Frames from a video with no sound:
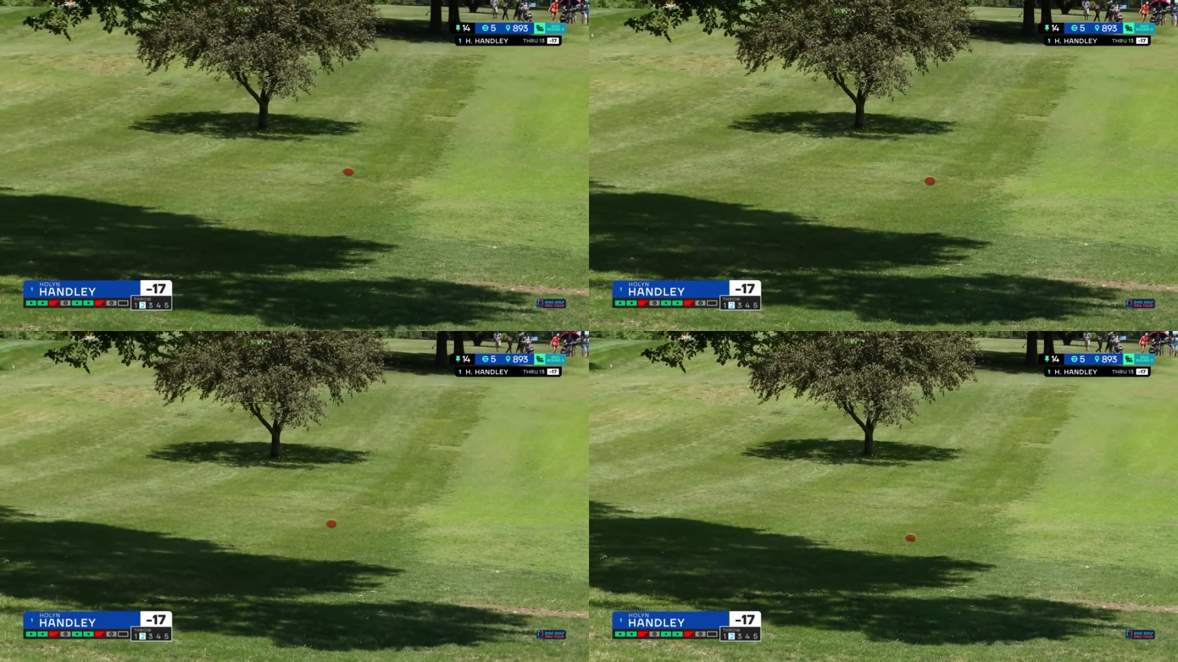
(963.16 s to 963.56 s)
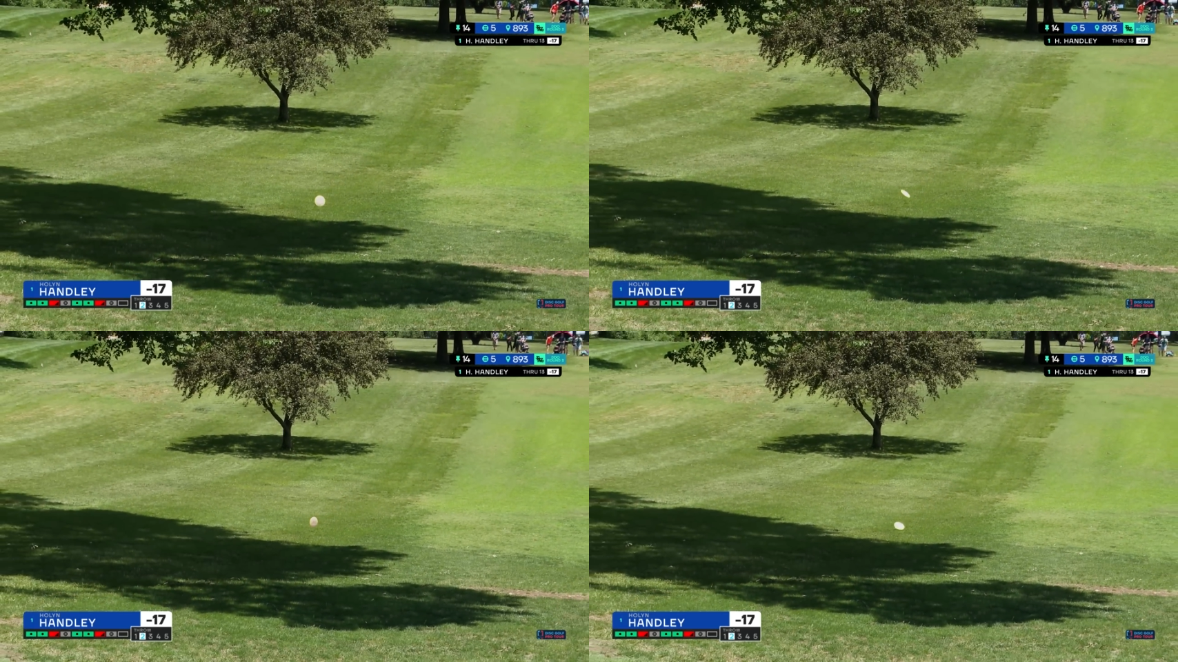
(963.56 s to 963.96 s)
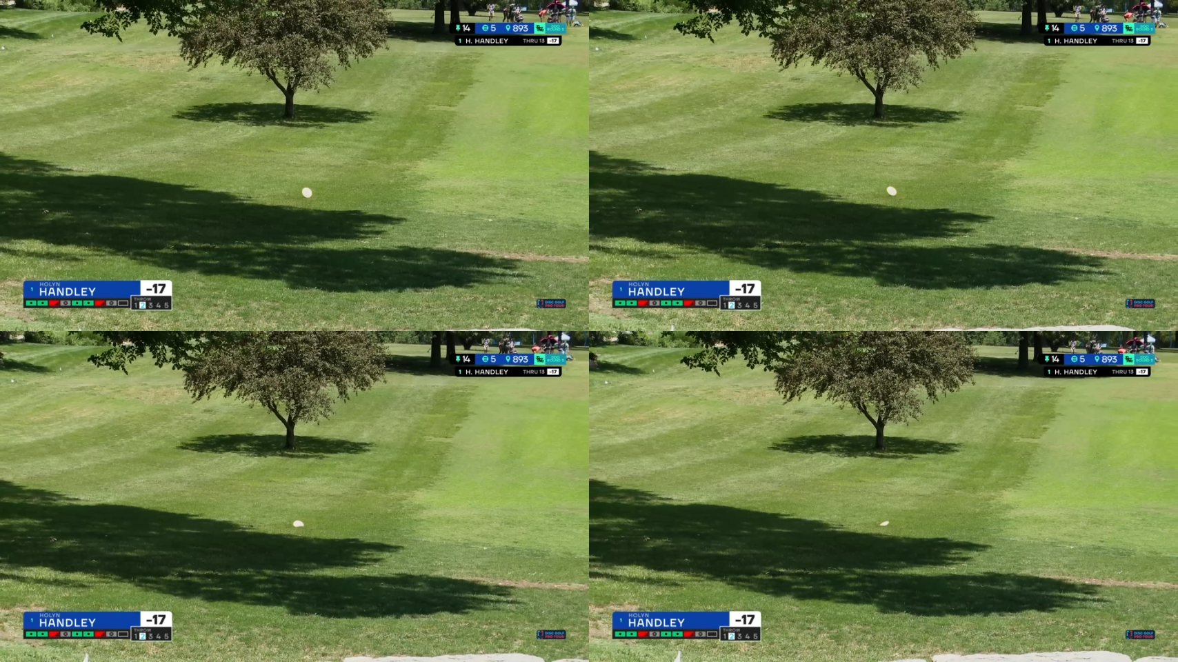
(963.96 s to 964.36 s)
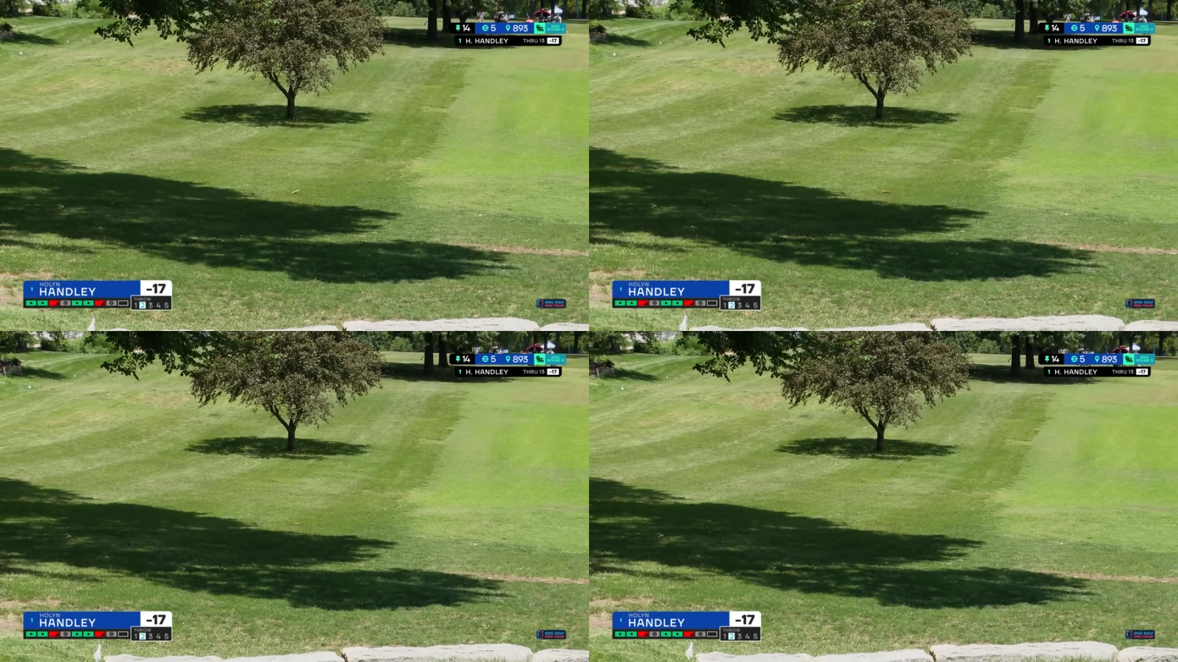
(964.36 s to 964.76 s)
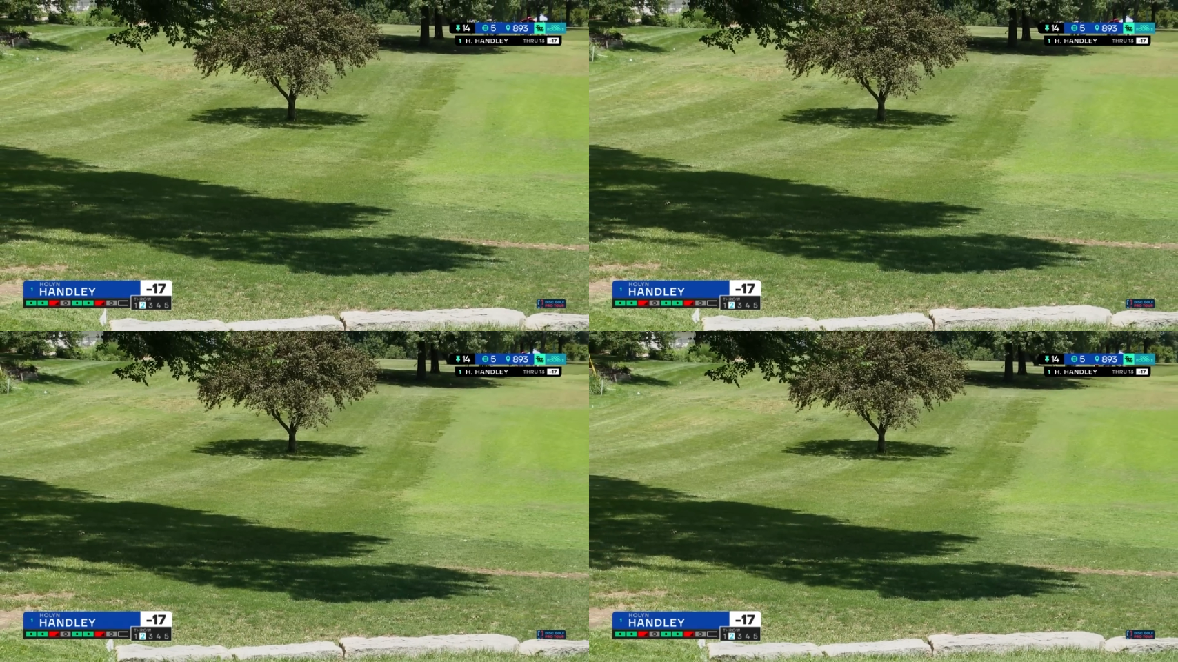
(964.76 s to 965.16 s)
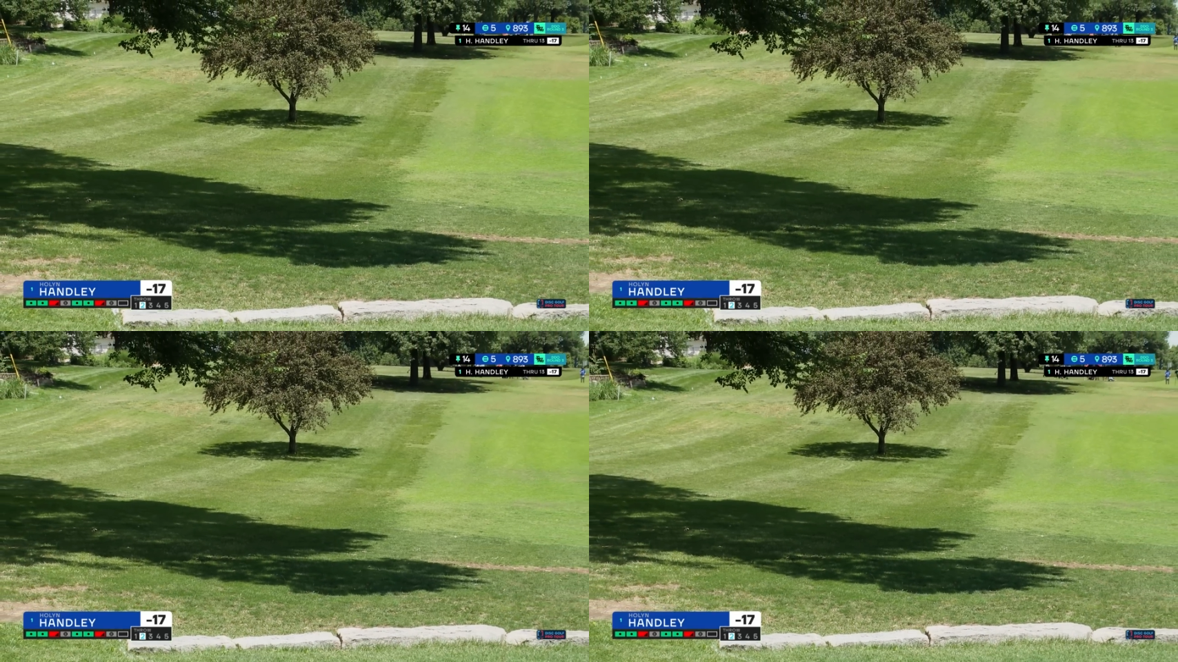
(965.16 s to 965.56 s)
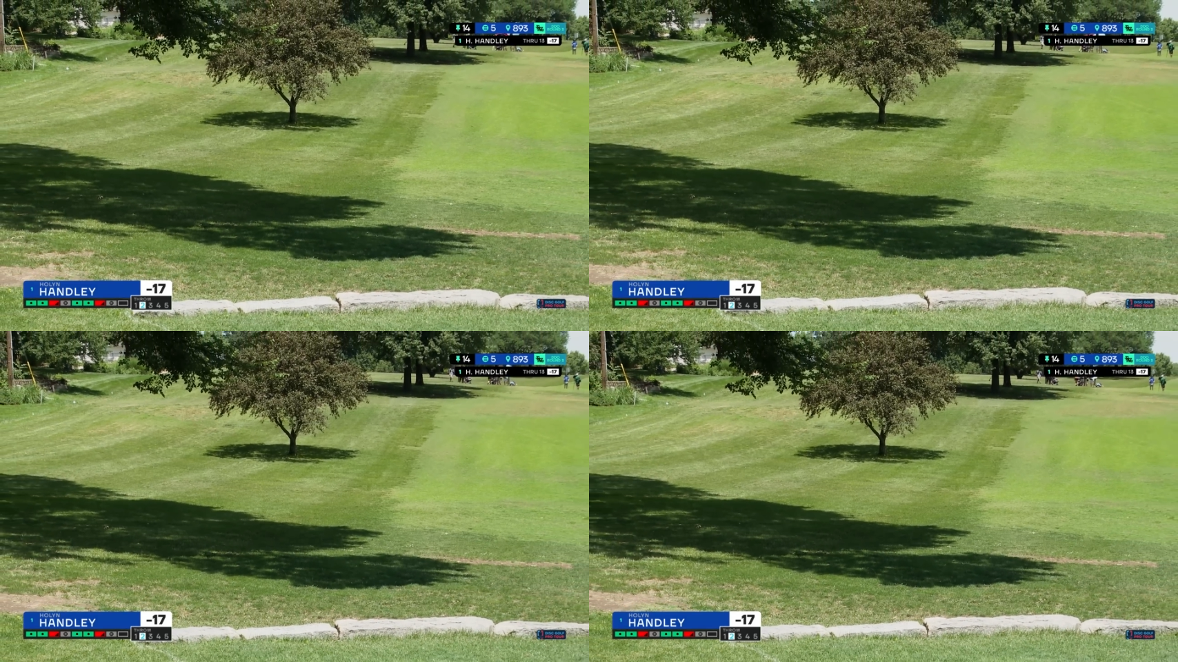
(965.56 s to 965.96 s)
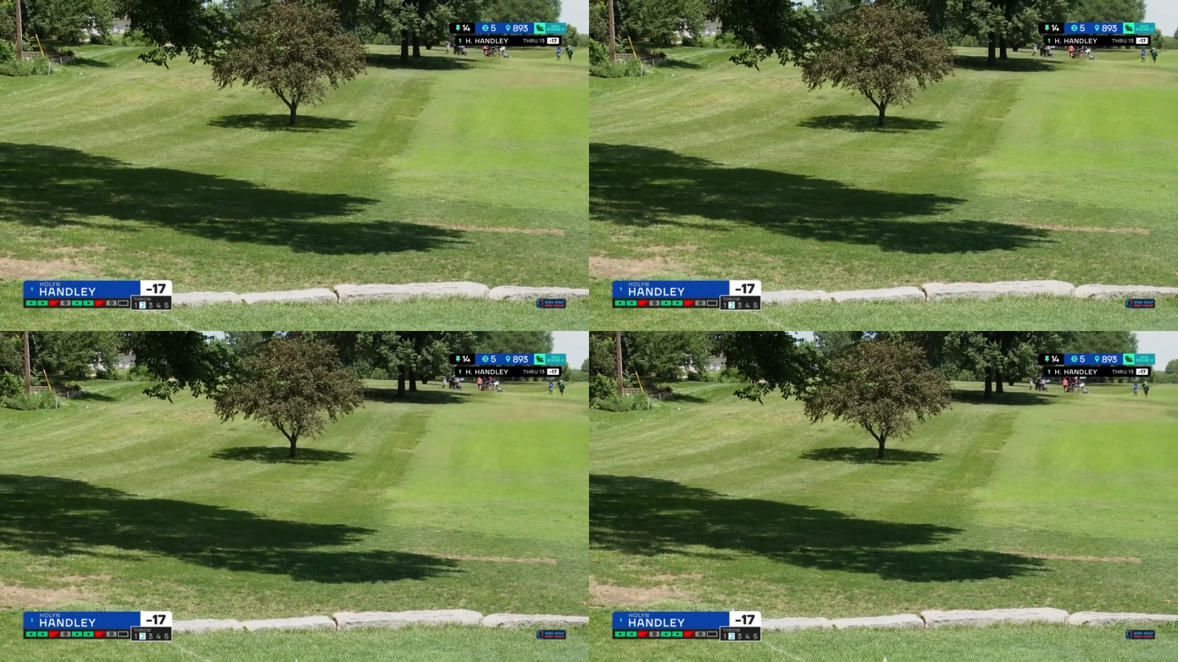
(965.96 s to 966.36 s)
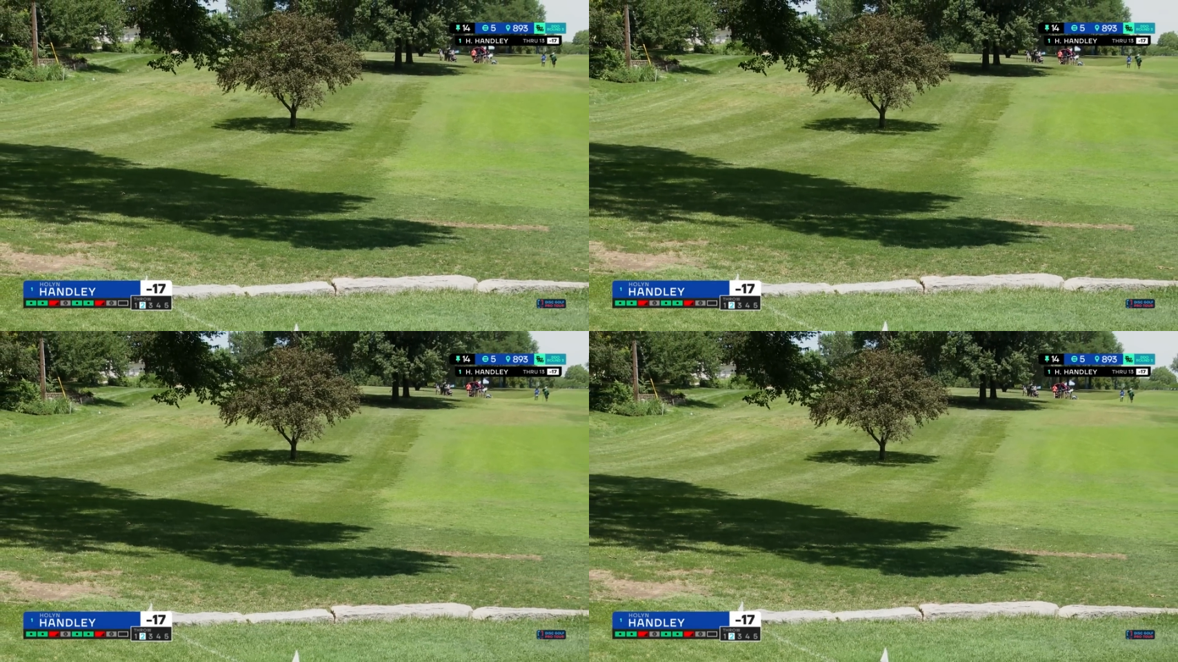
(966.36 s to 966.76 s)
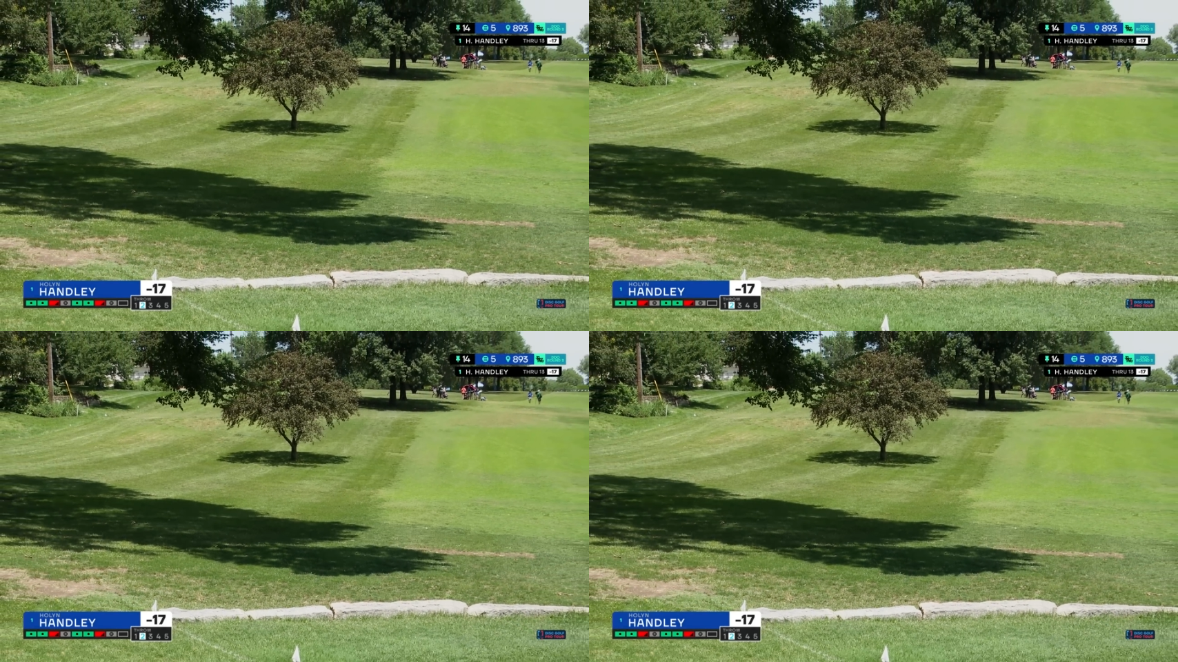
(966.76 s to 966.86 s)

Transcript: No face is visible, so there are no lips to read.